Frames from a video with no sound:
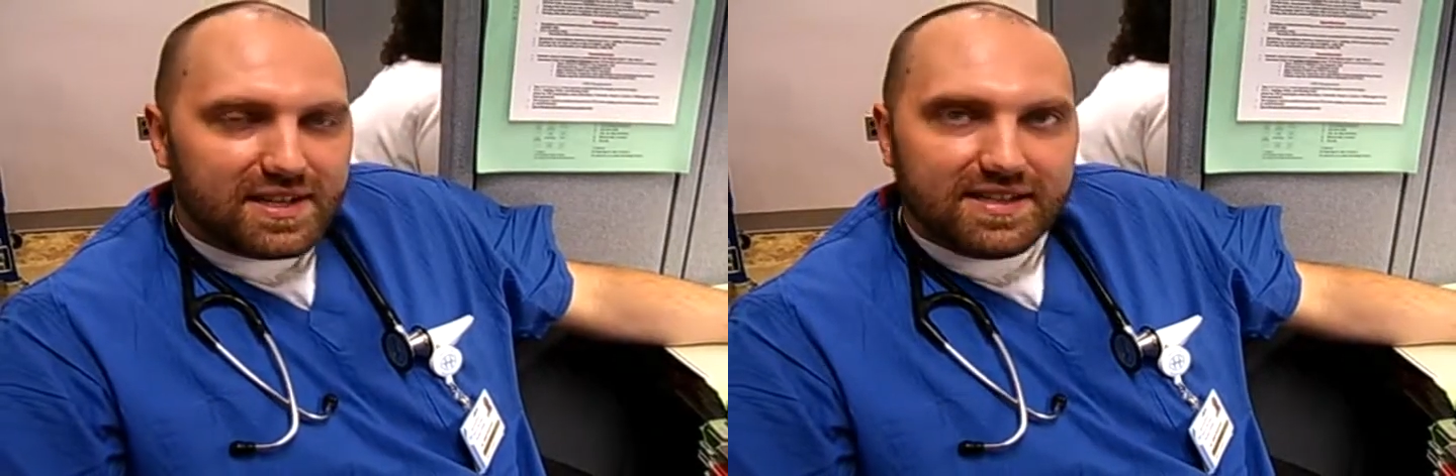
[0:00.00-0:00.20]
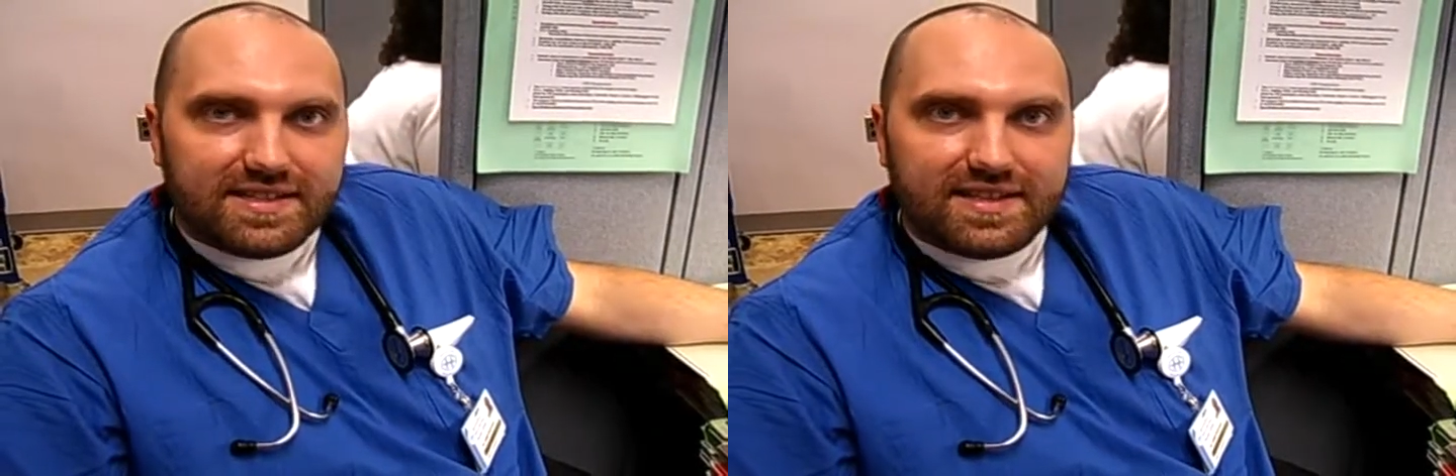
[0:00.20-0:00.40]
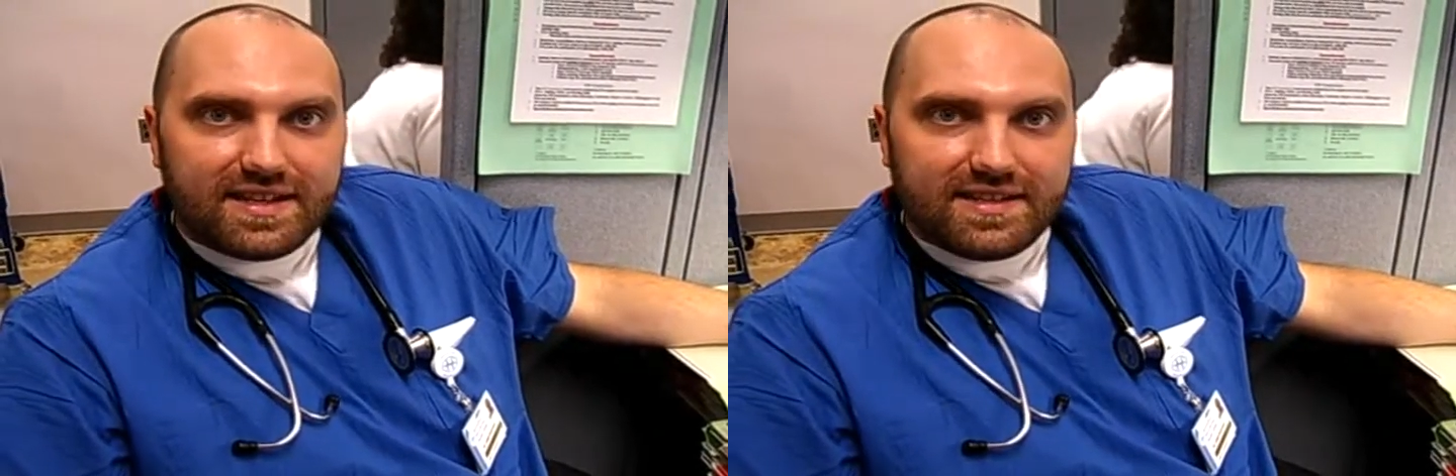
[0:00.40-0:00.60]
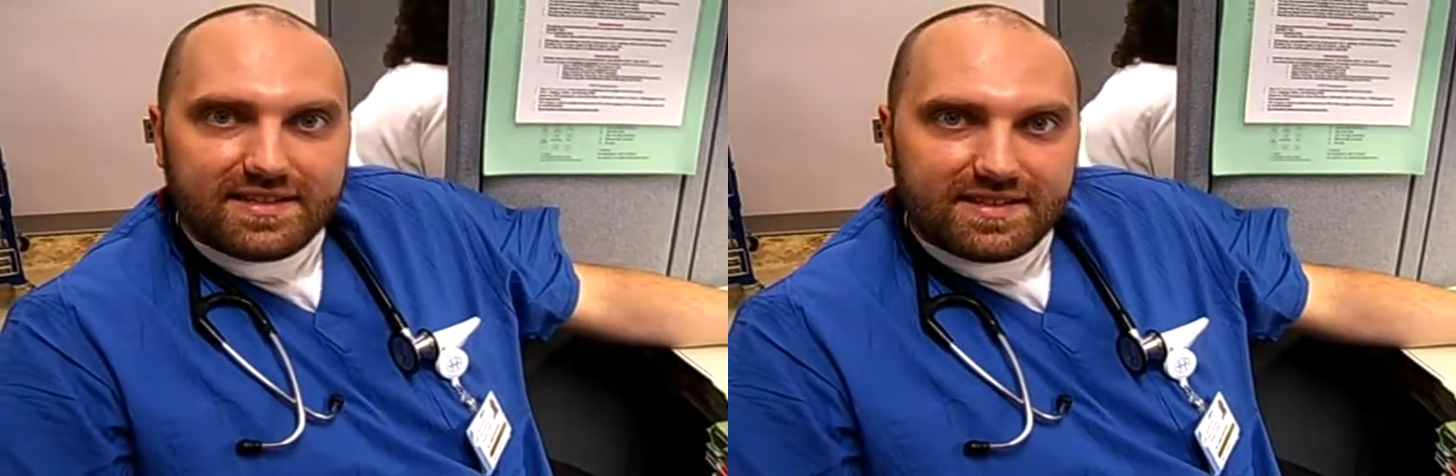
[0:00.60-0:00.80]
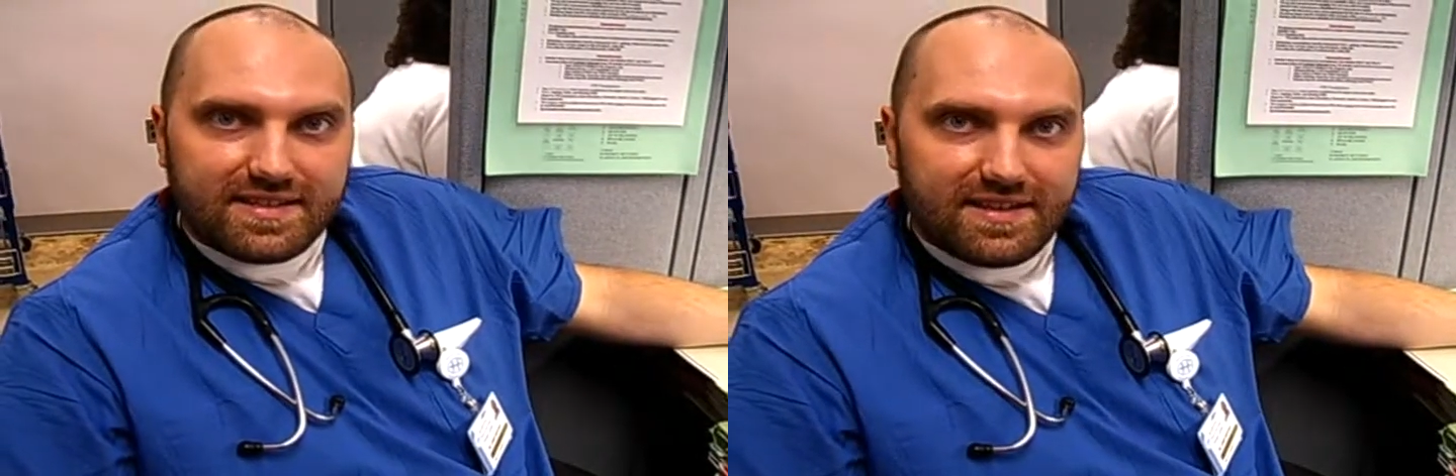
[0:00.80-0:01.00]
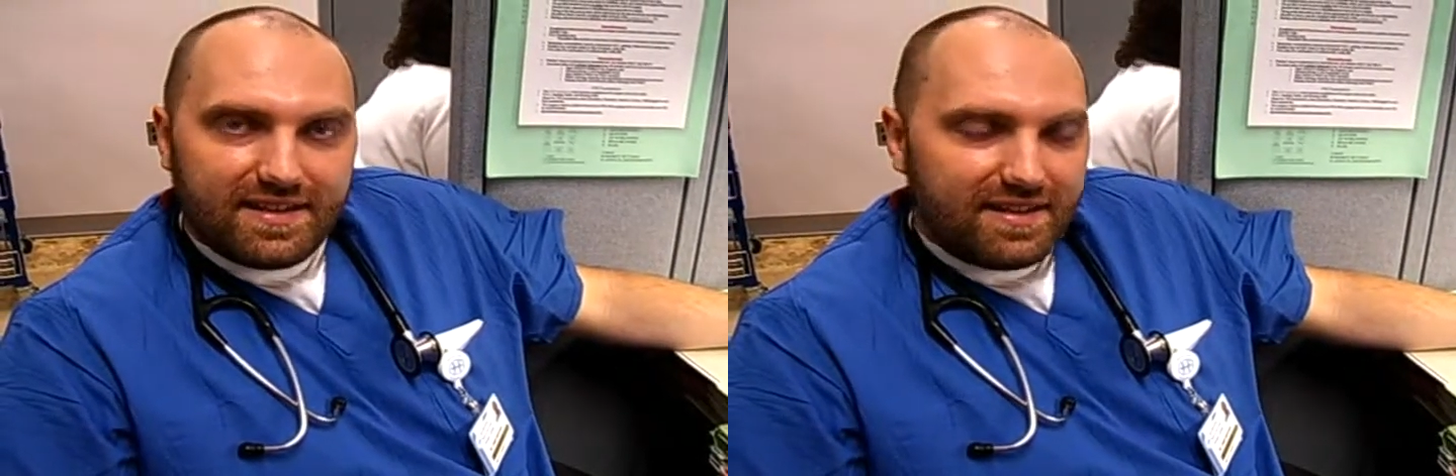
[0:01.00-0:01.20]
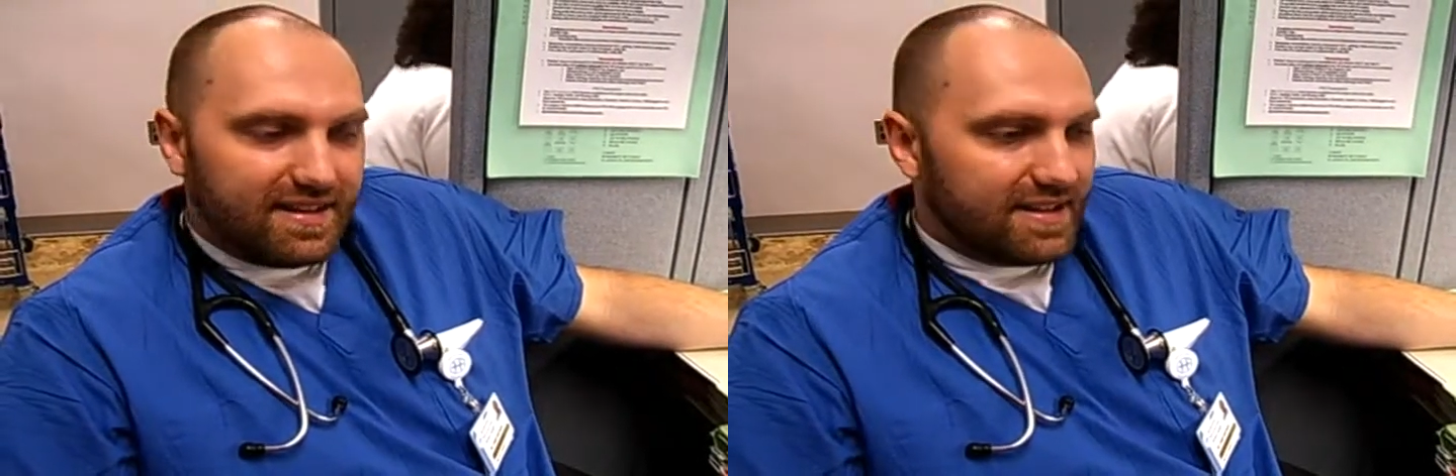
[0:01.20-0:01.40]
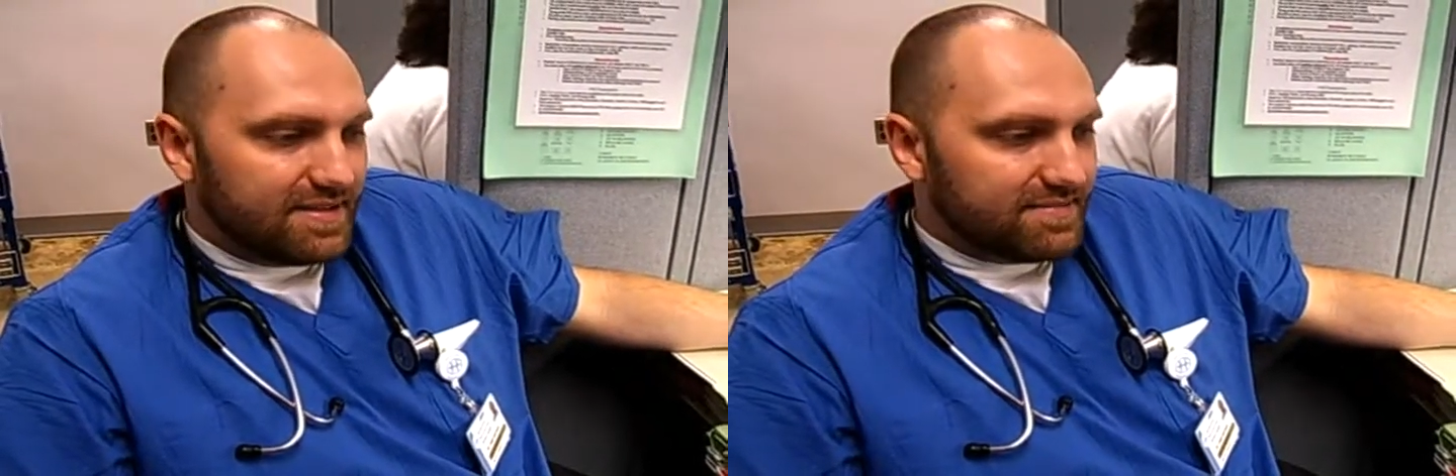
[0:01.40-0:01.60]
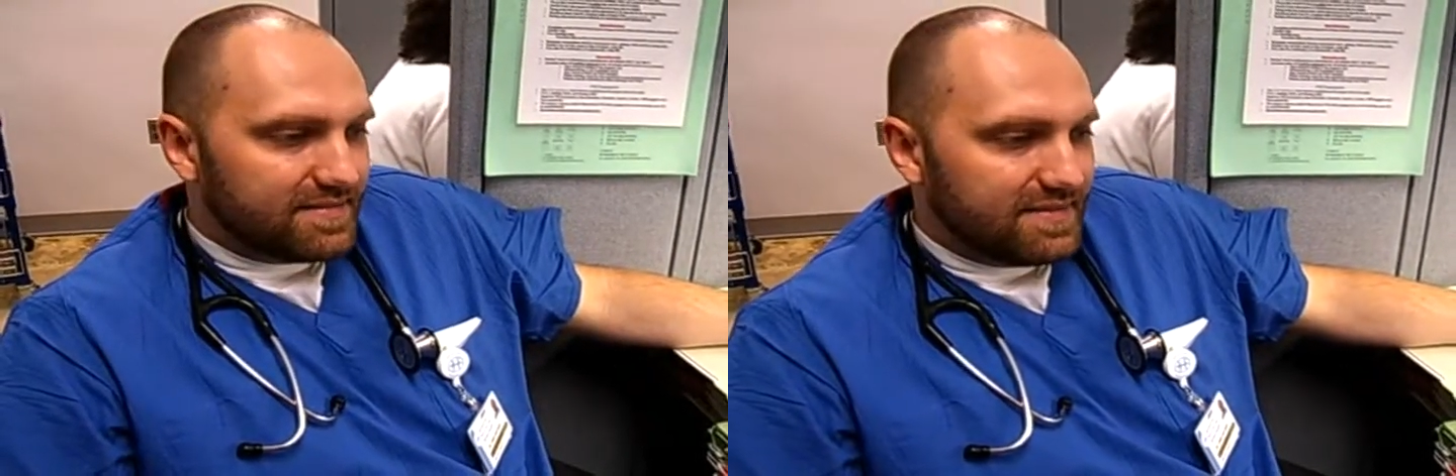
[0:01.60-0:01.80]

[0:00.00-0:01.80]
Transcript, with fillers: concise. Um,